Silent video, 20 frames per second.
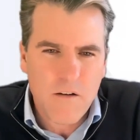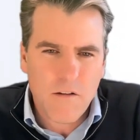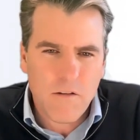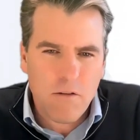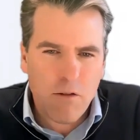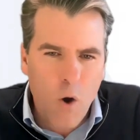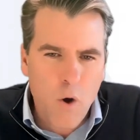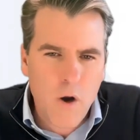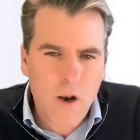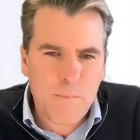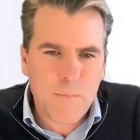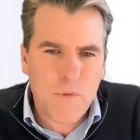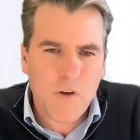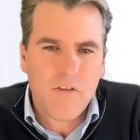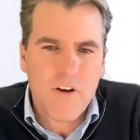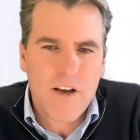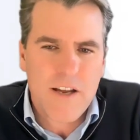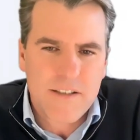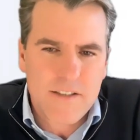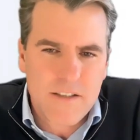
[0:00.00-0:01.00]
Load up the
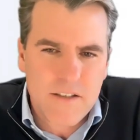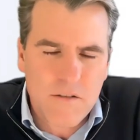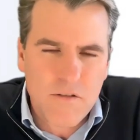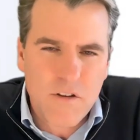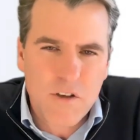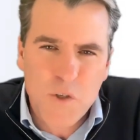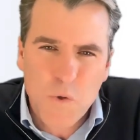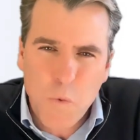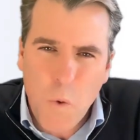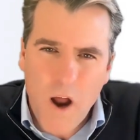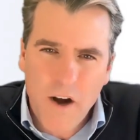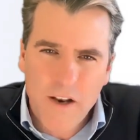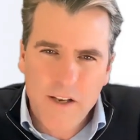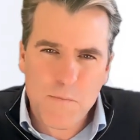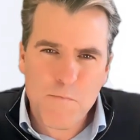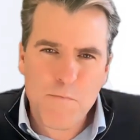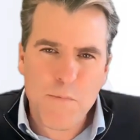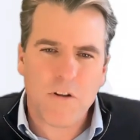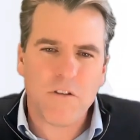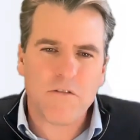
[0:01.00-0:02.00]
list. The SWOT
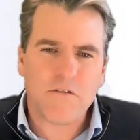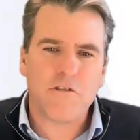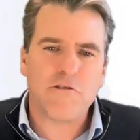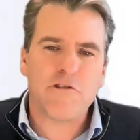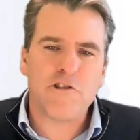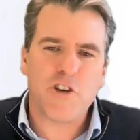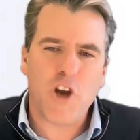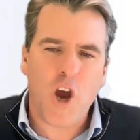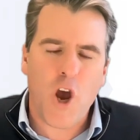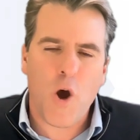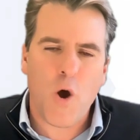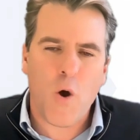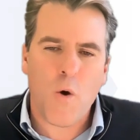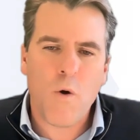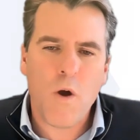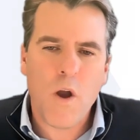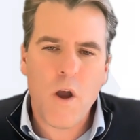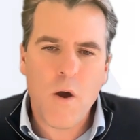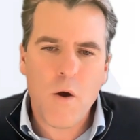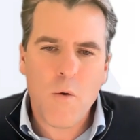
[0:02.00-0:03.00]
is built to
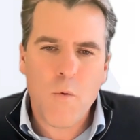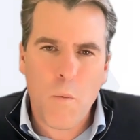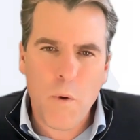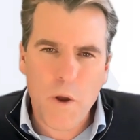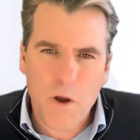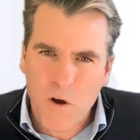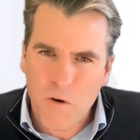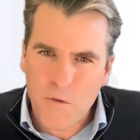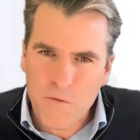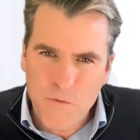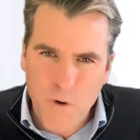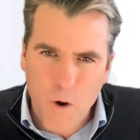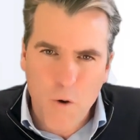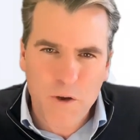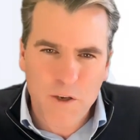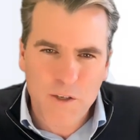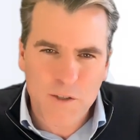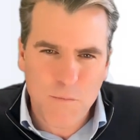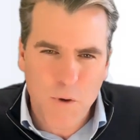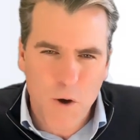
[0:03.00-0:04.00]
show what we call
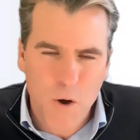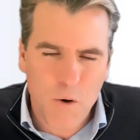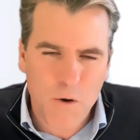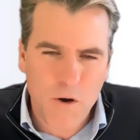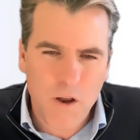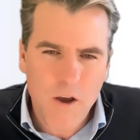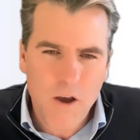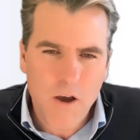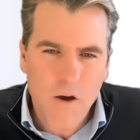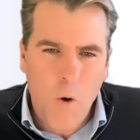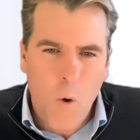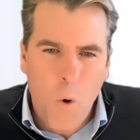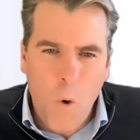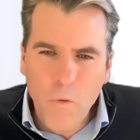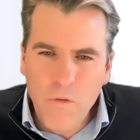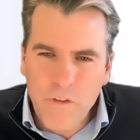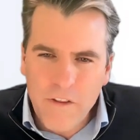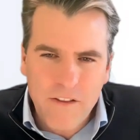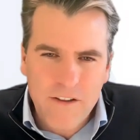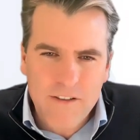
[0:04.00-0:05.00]
focus mode,
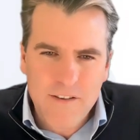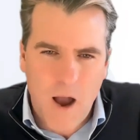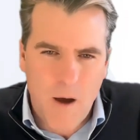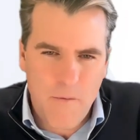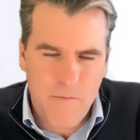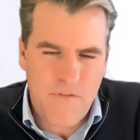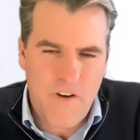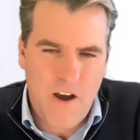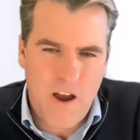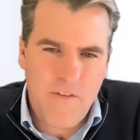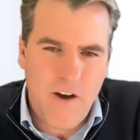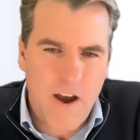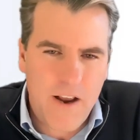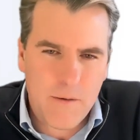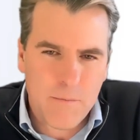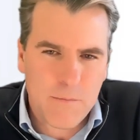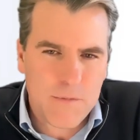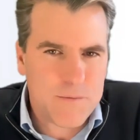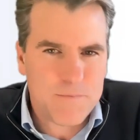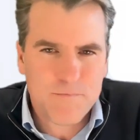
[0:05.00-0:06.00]
only the top 5
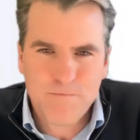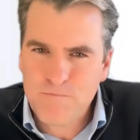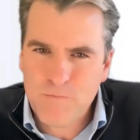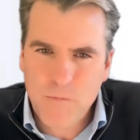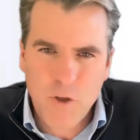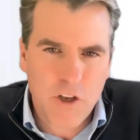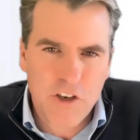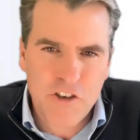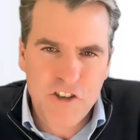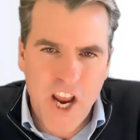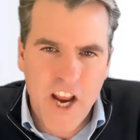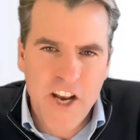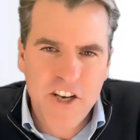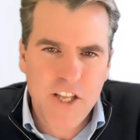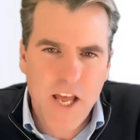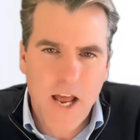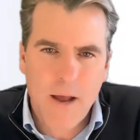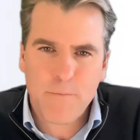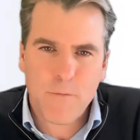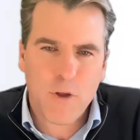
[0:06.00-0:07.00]
items. You can change
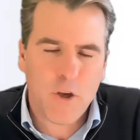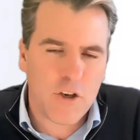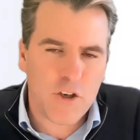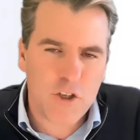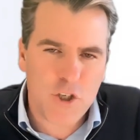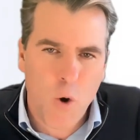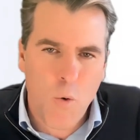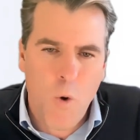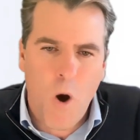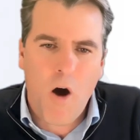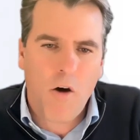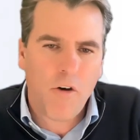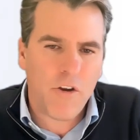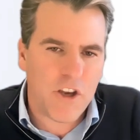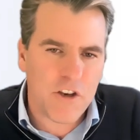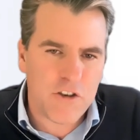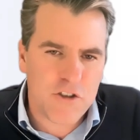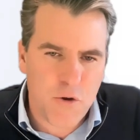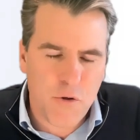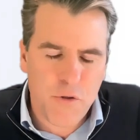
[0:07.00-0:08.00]
that. You can show all, you
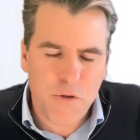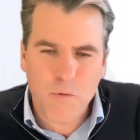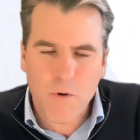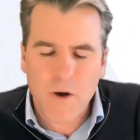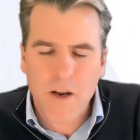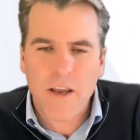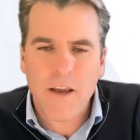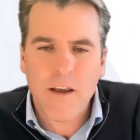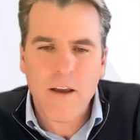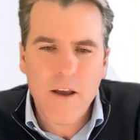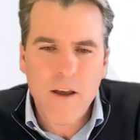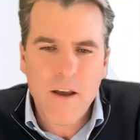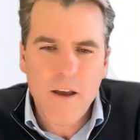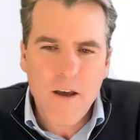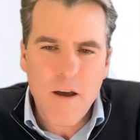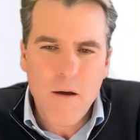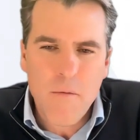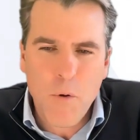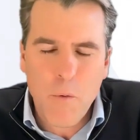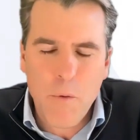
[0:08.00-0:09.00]
can show 3,
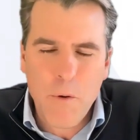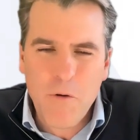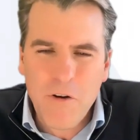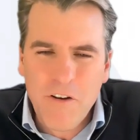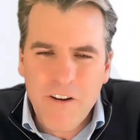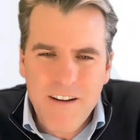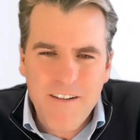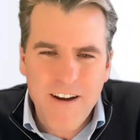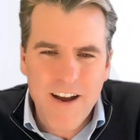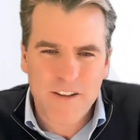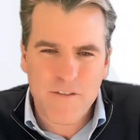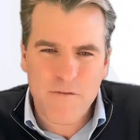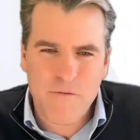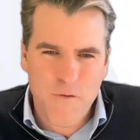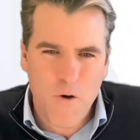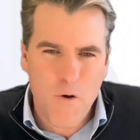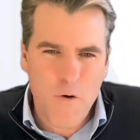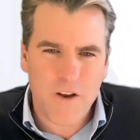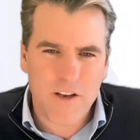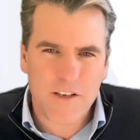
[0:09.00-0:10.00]
but we really like to
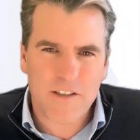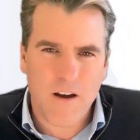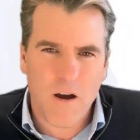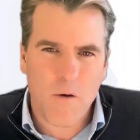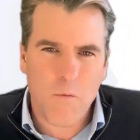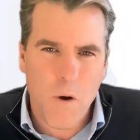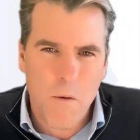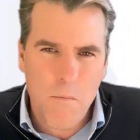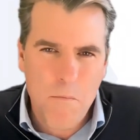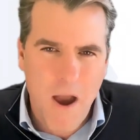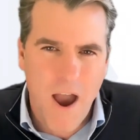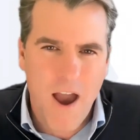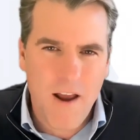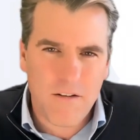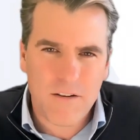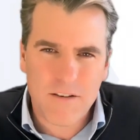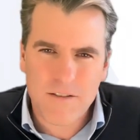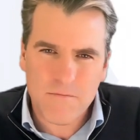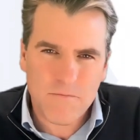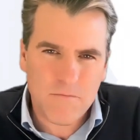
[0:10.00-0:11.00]
focus on what
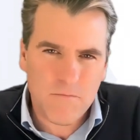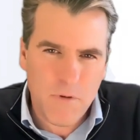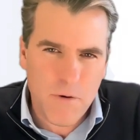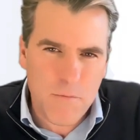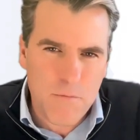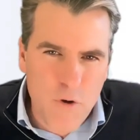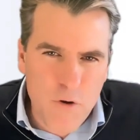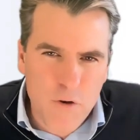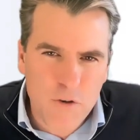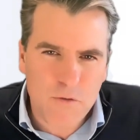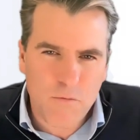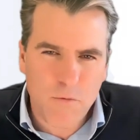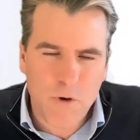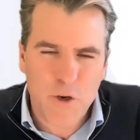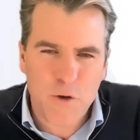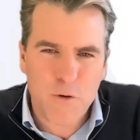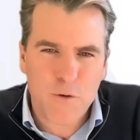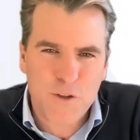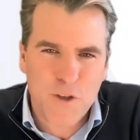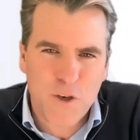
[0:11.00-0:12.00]
matters.
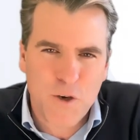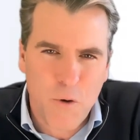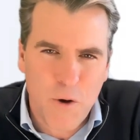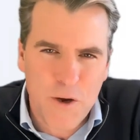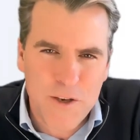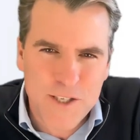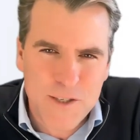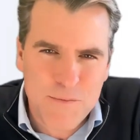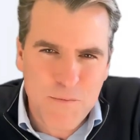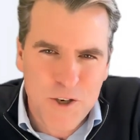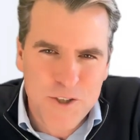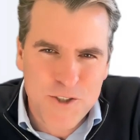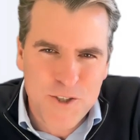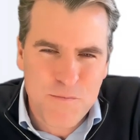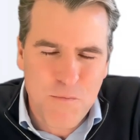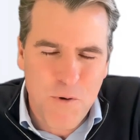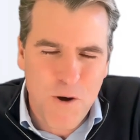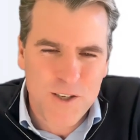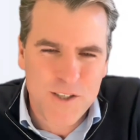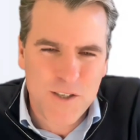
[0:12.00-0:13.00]
Reduce the noise as much
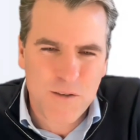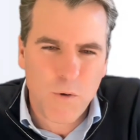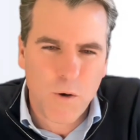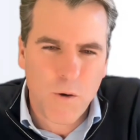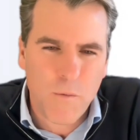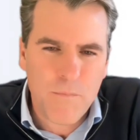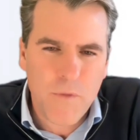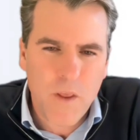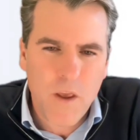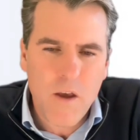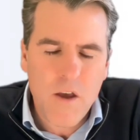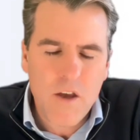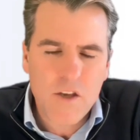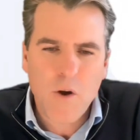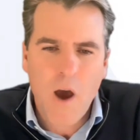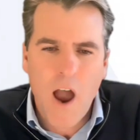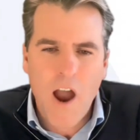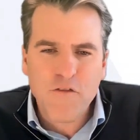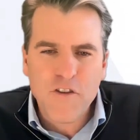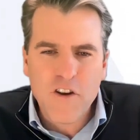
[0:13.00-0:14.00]
as possible.
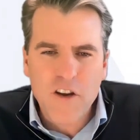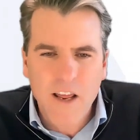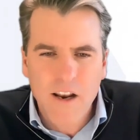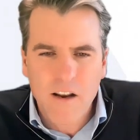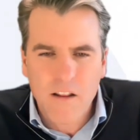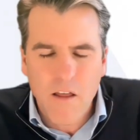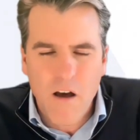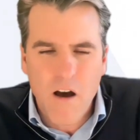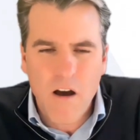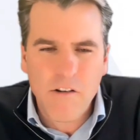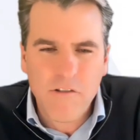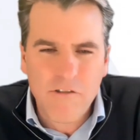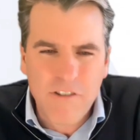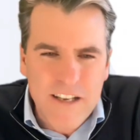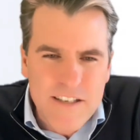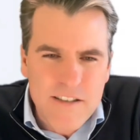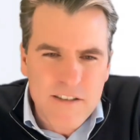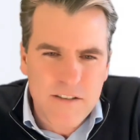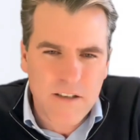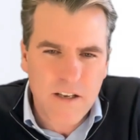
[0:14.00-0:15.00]
So after you get a long
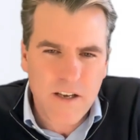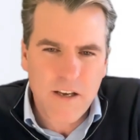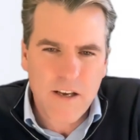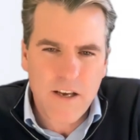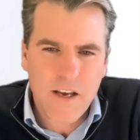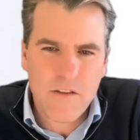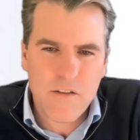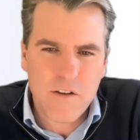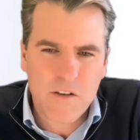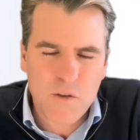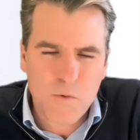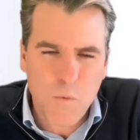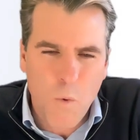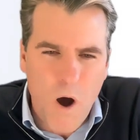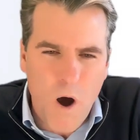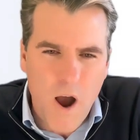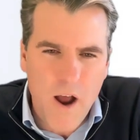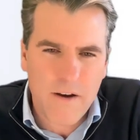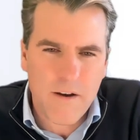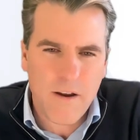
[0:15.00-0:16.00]
list in the
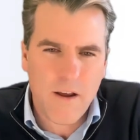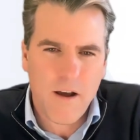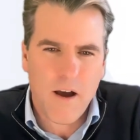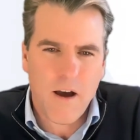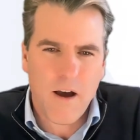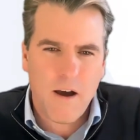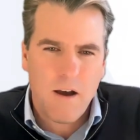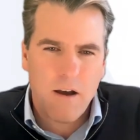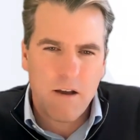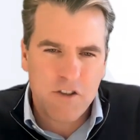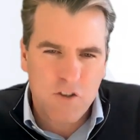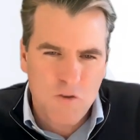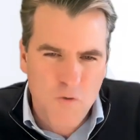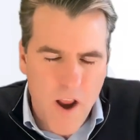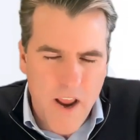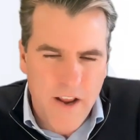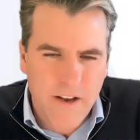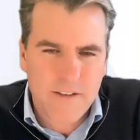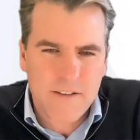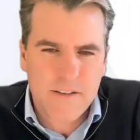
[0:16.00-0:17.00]
SWOT
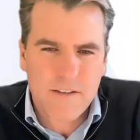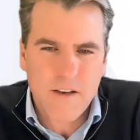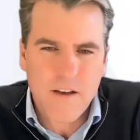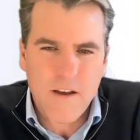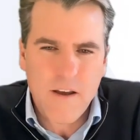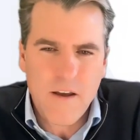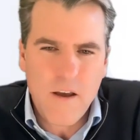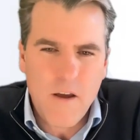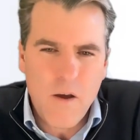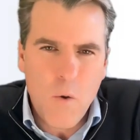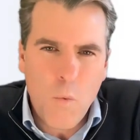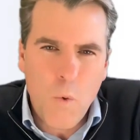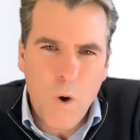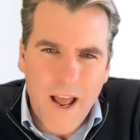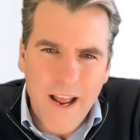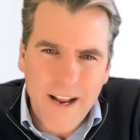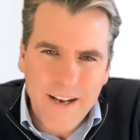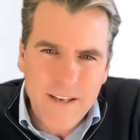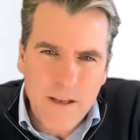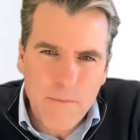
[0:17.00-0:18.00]
strengths, what
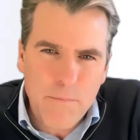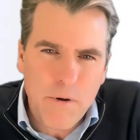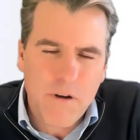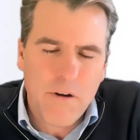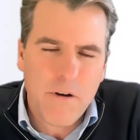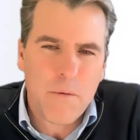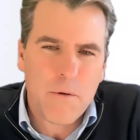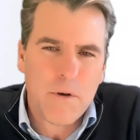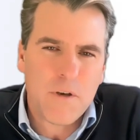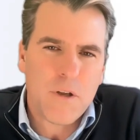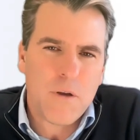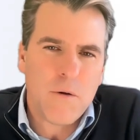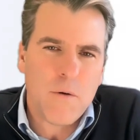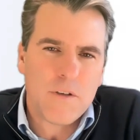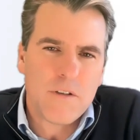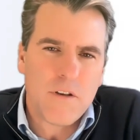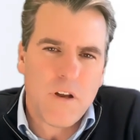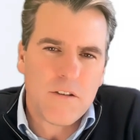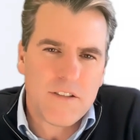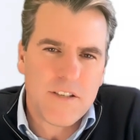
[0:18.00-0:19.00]
I typically would do
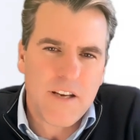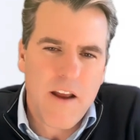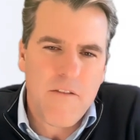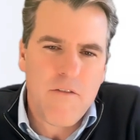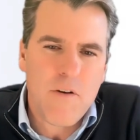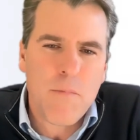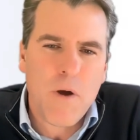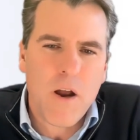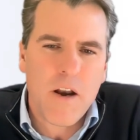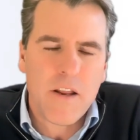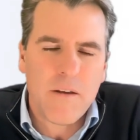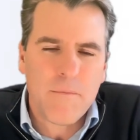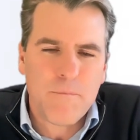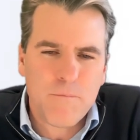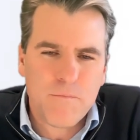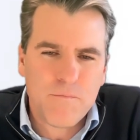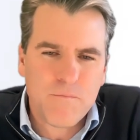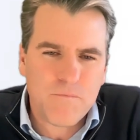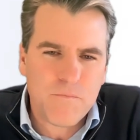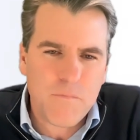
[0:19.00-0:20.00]
is I'll say, everybody,
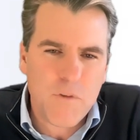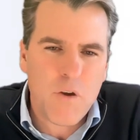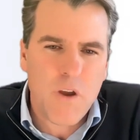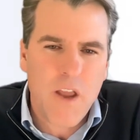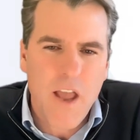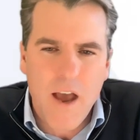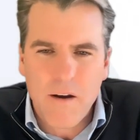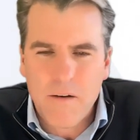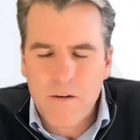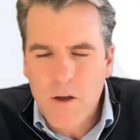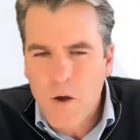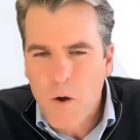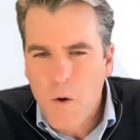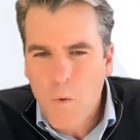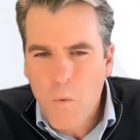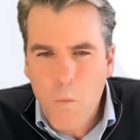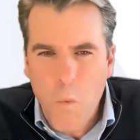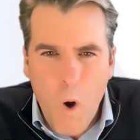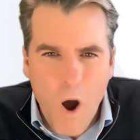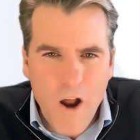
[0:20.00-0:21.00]
you get
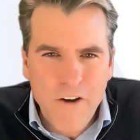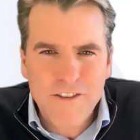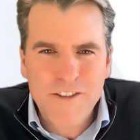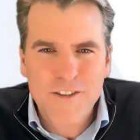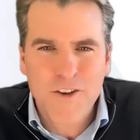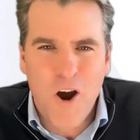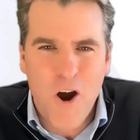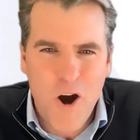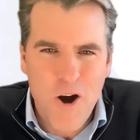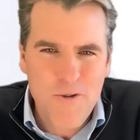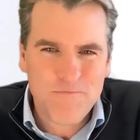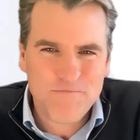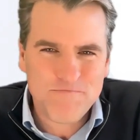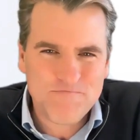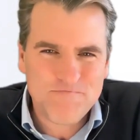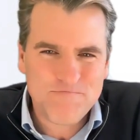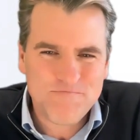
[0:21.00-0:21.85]
1 star.